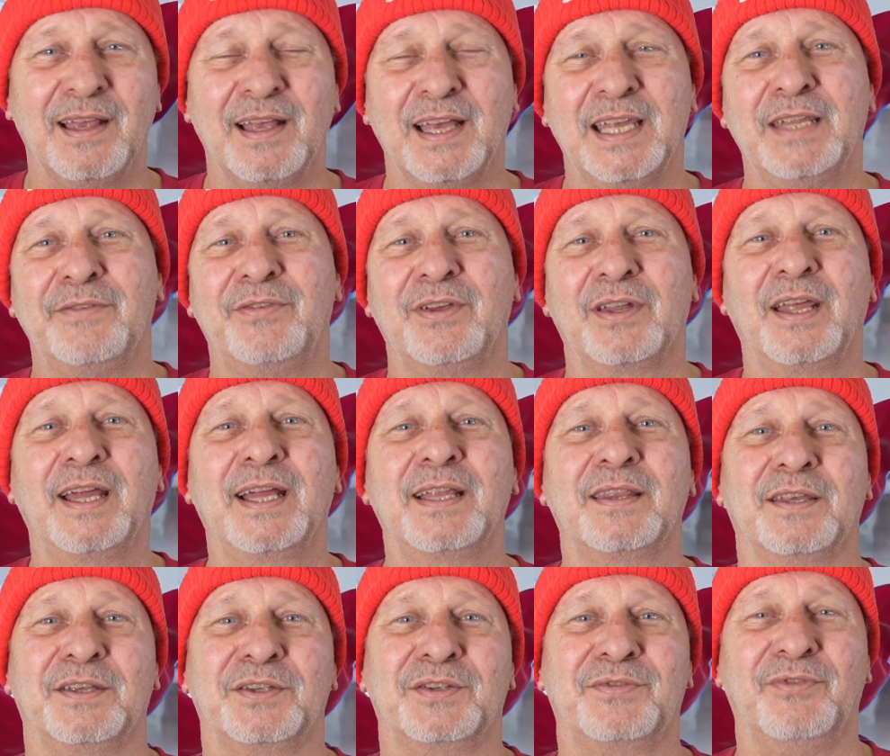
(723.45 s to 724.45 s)
And if you like
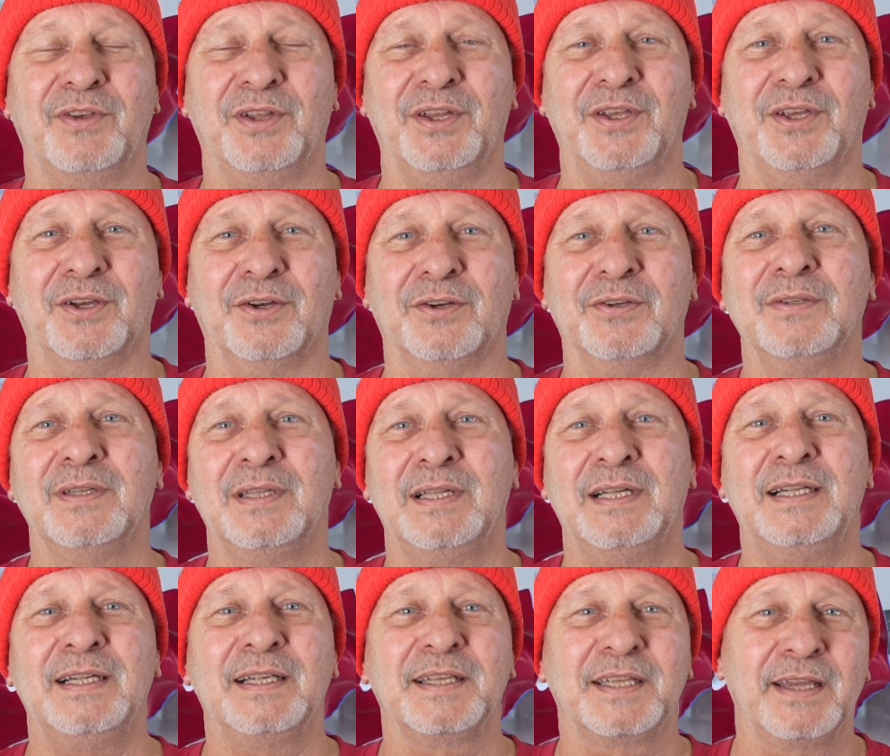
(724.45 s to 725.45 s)
this video,
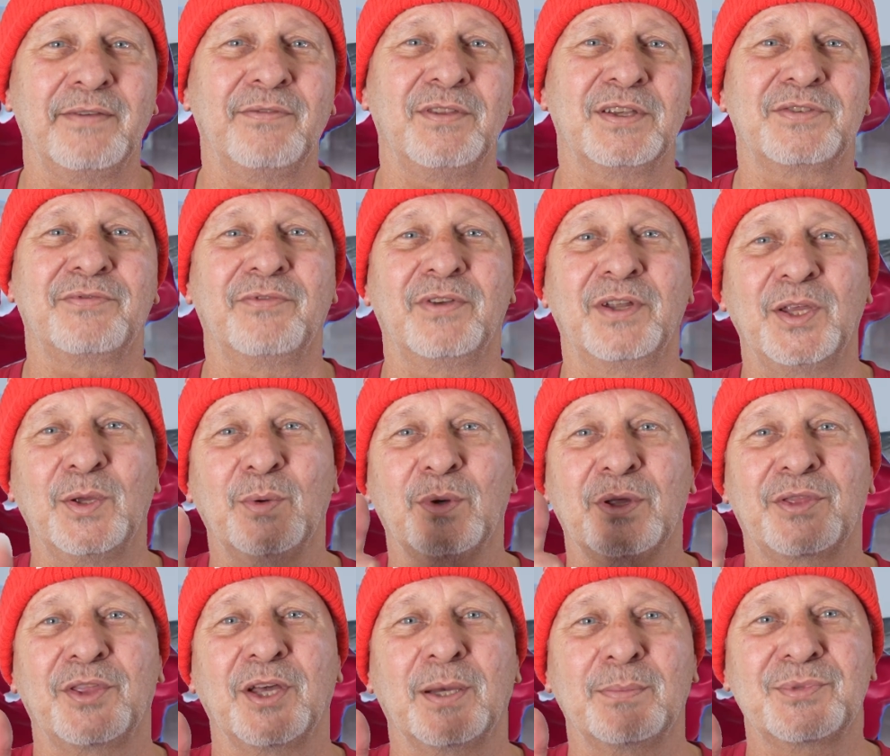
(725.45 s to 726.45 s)
give this video a
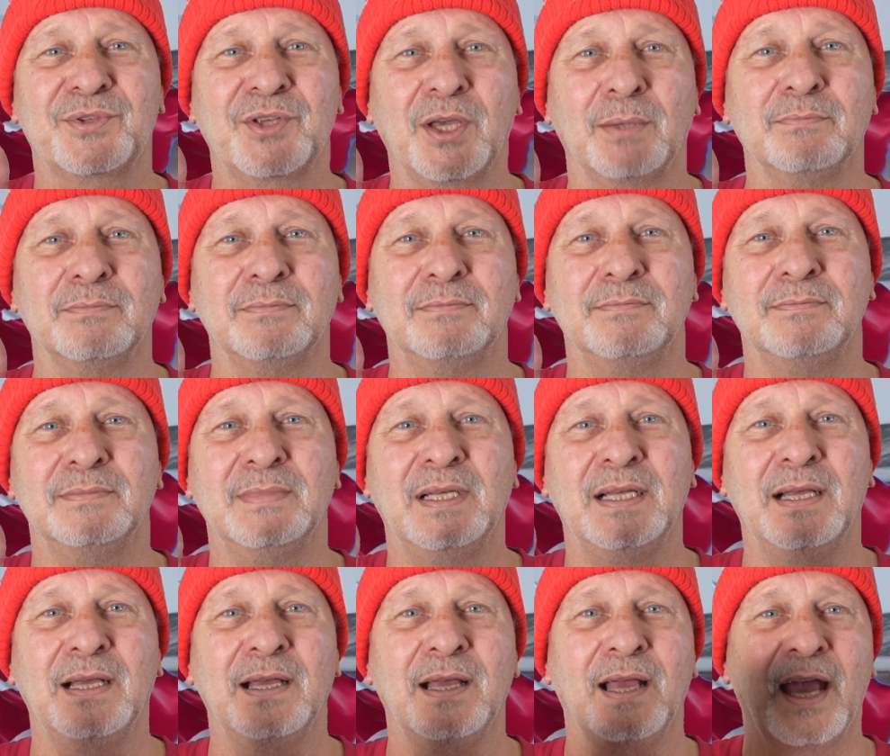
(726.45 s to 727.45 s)
thumbs up
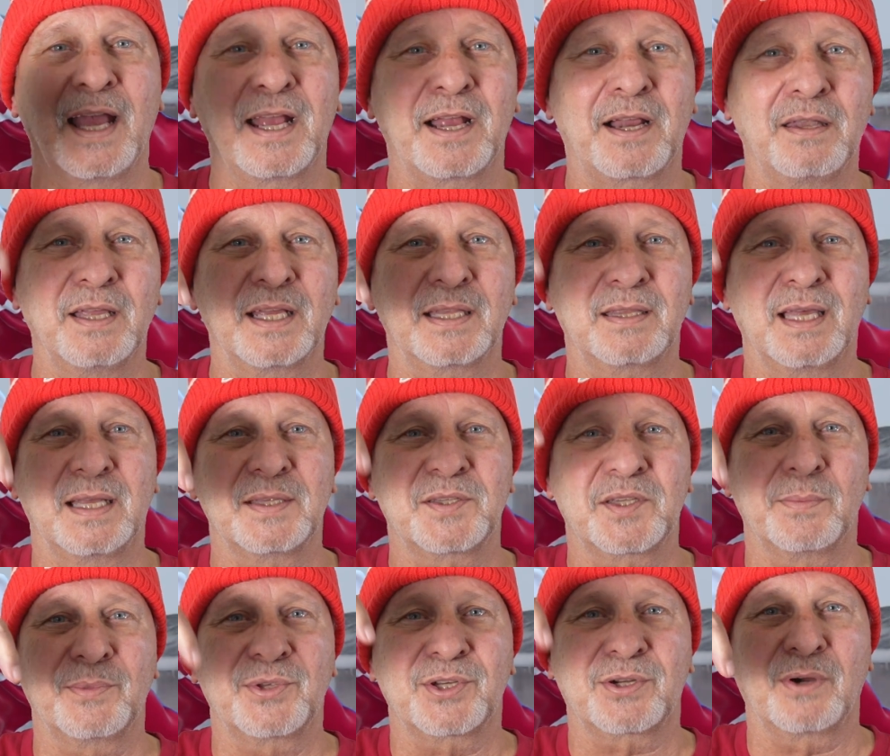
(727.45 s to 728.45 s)
and click that
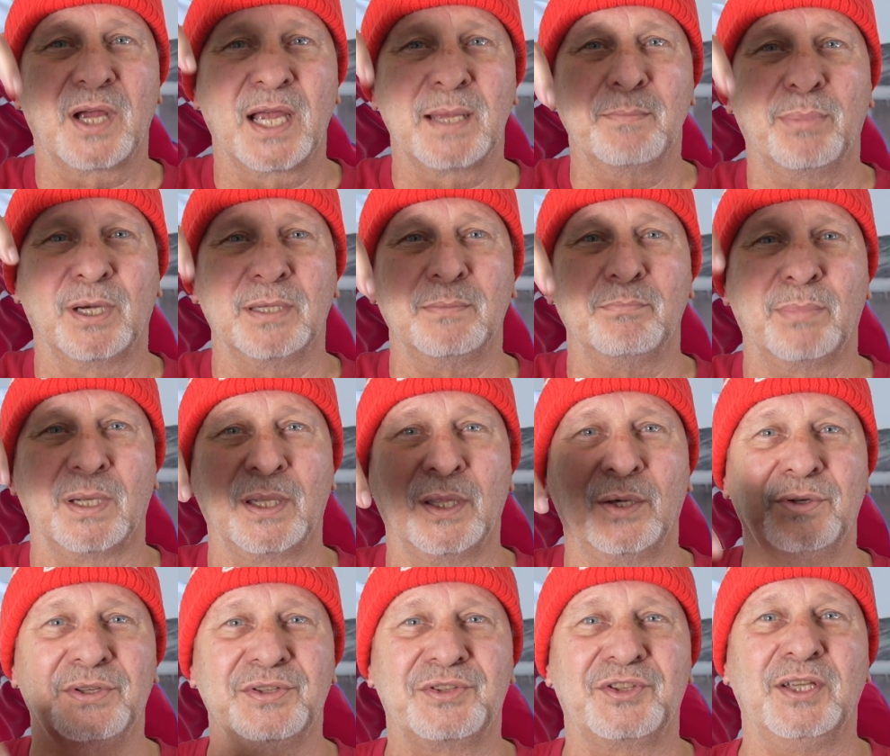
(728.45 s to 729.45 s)
subscribe button
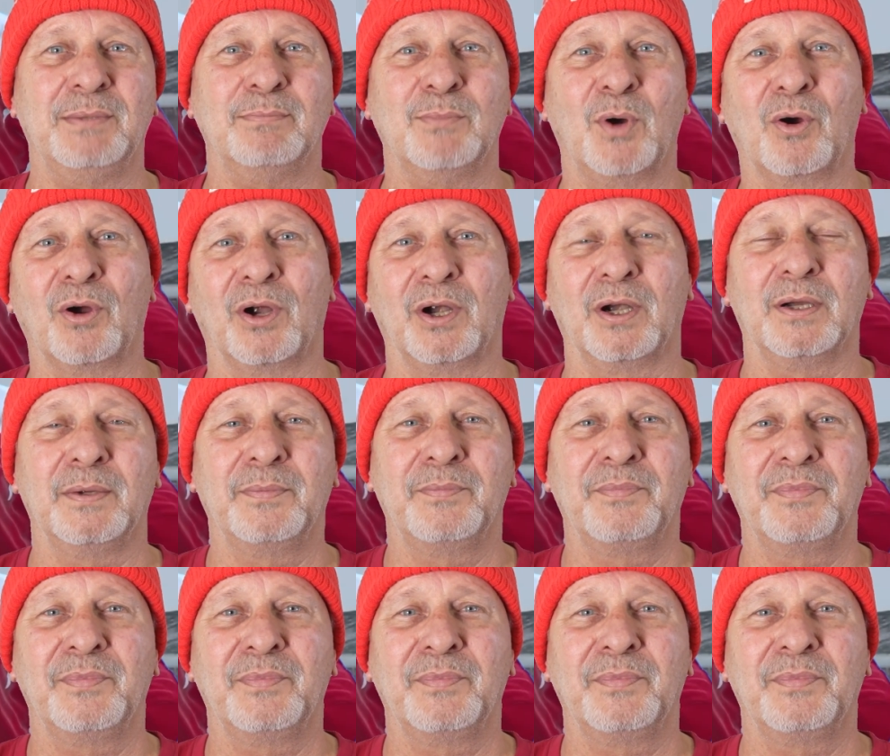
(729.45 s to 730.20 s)
below to see more.